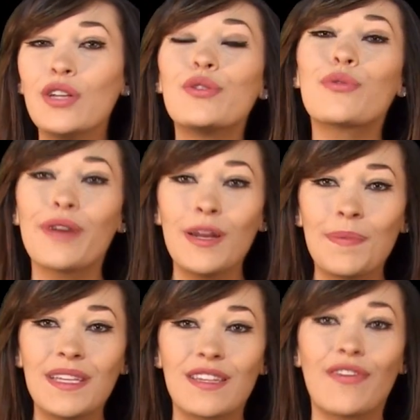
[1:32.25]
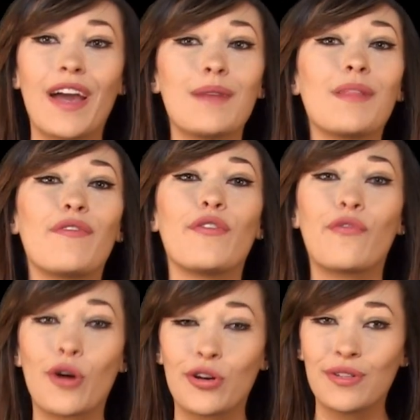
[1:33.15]
to create a piece of item level
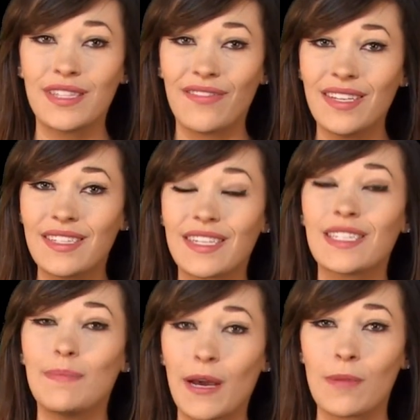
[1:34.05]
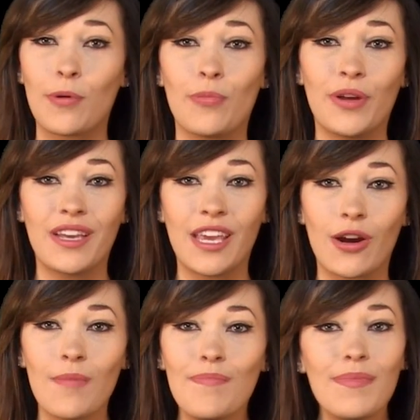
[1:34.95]
476 spec-appropriate gear.